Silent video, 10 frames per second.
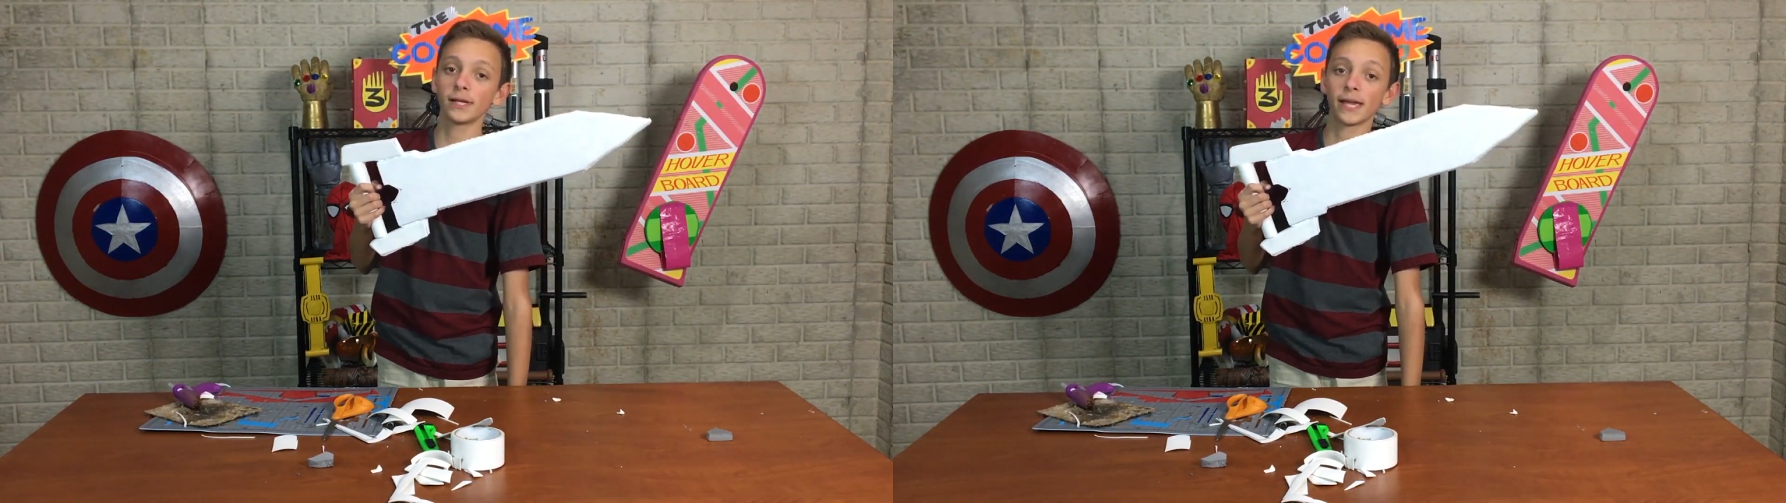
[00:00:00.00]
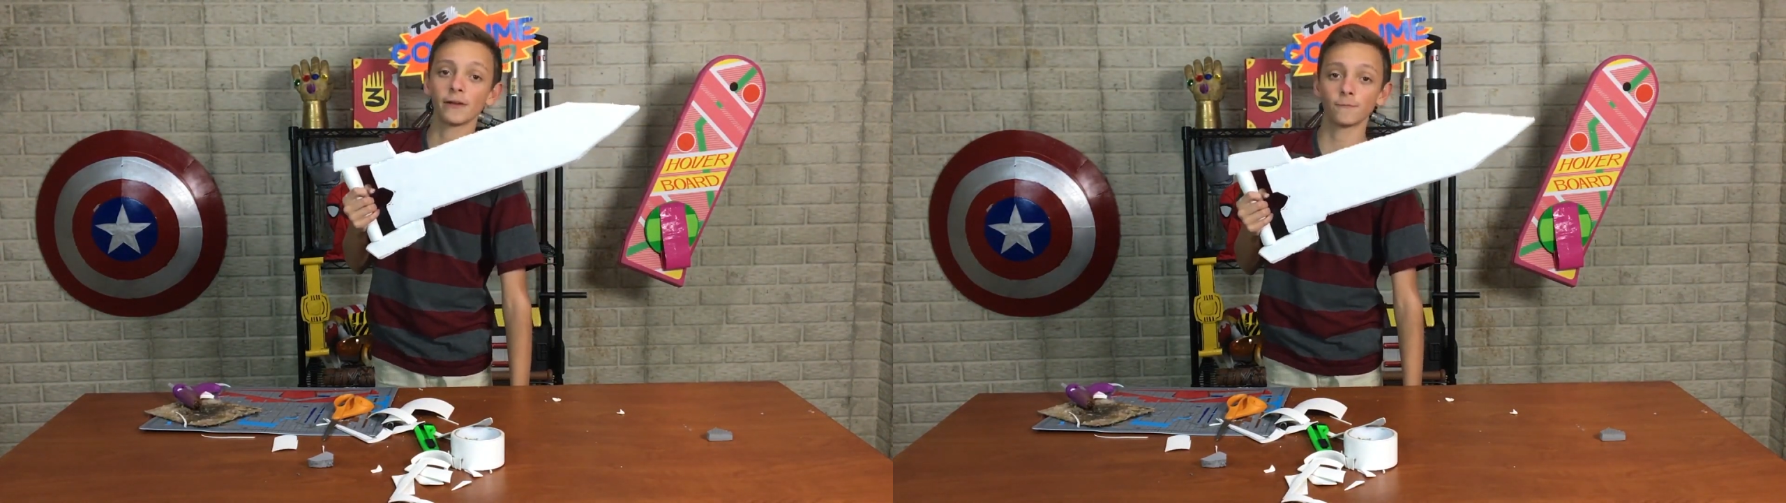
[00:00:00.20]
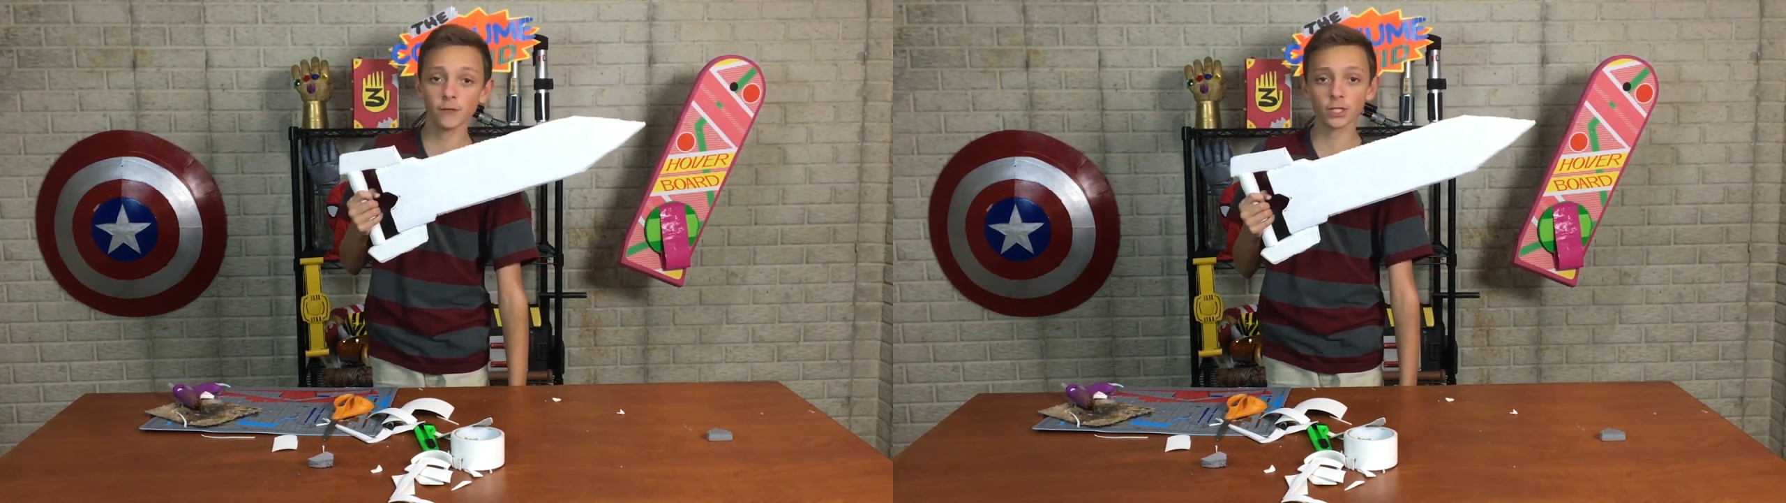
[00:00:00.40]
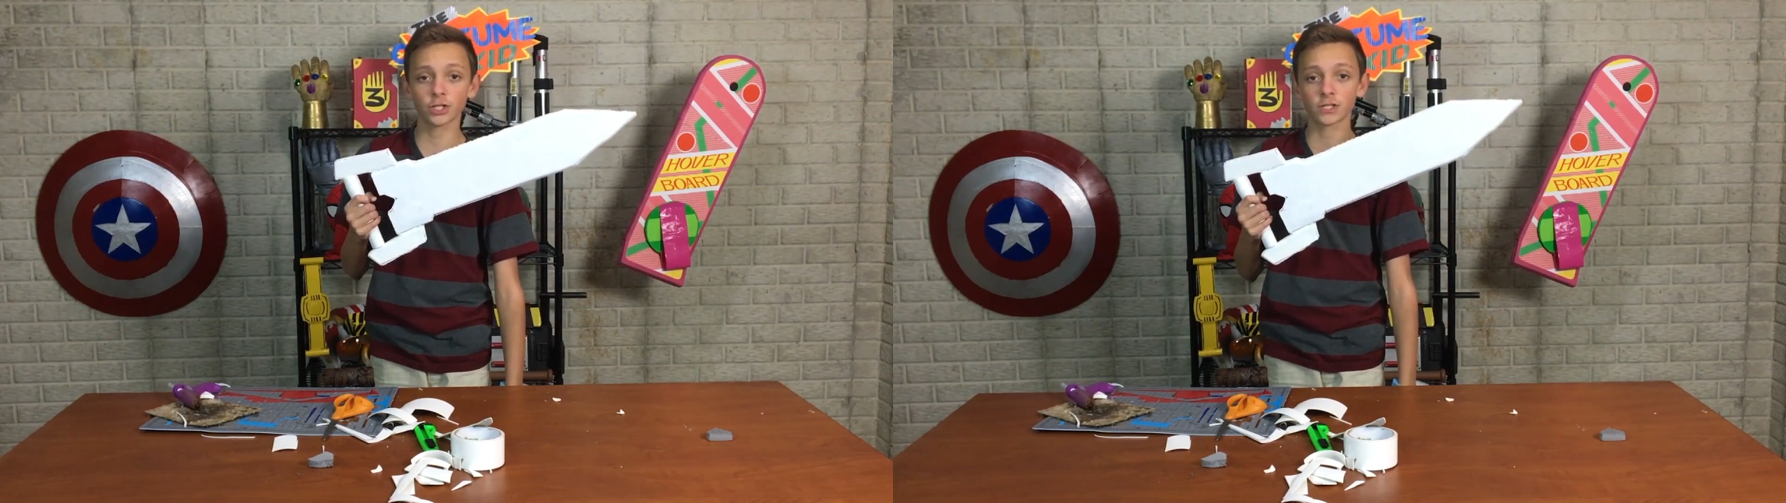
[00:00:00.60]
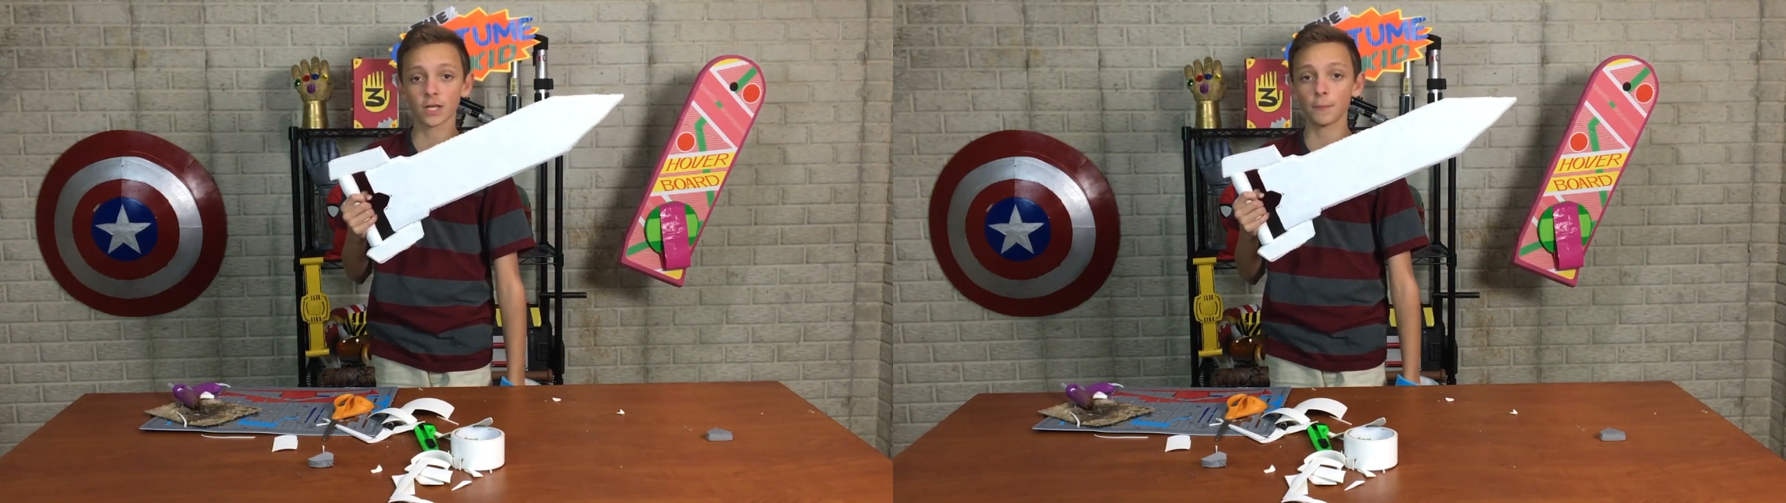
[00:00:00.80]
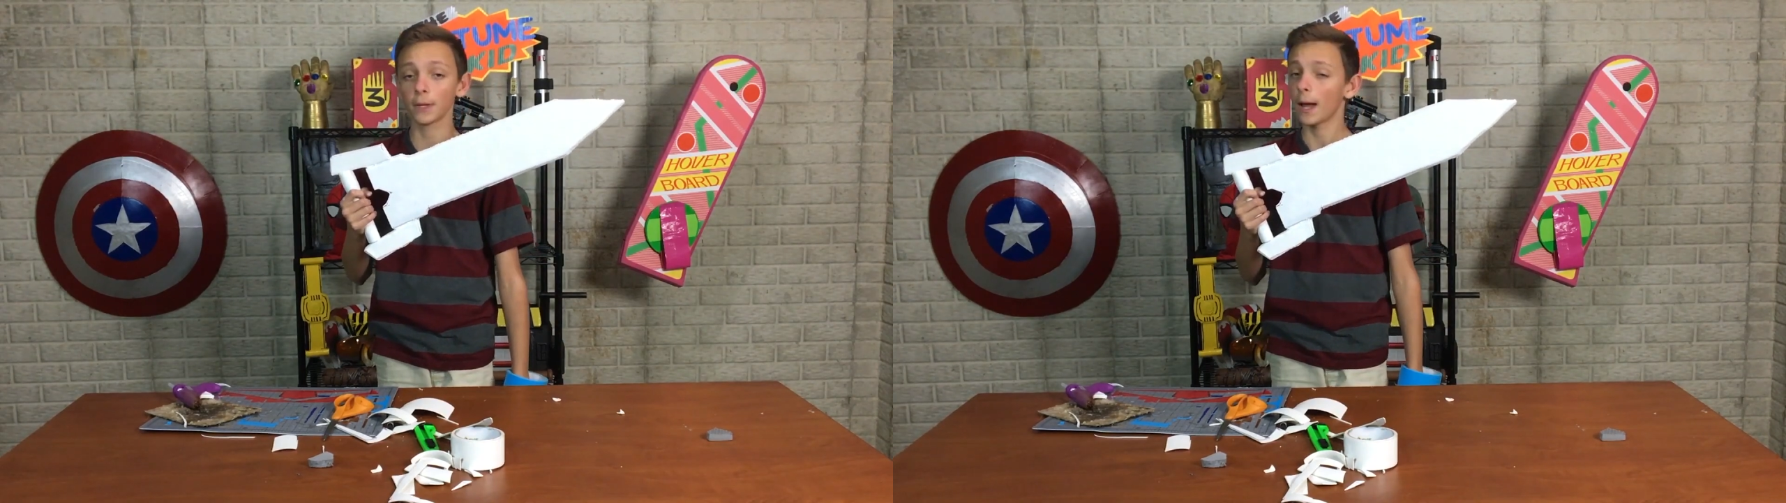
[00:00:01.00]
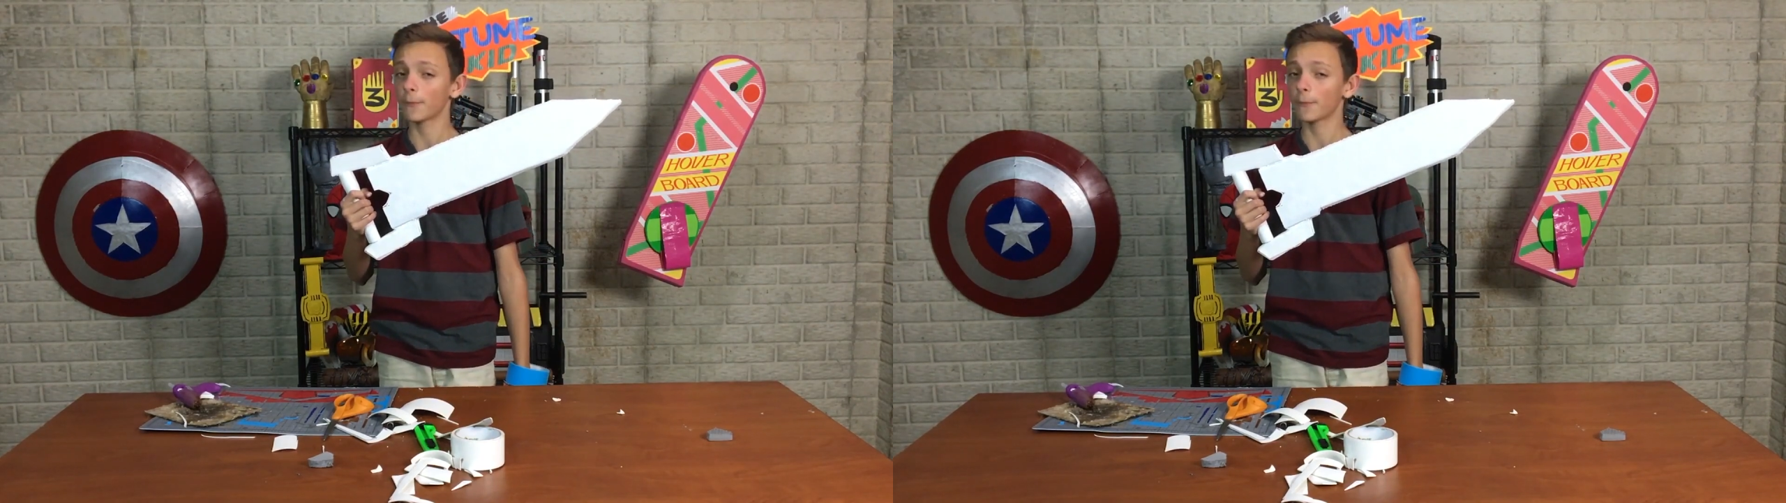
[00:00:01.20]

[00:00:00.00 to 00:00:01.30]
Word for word: we can finish this up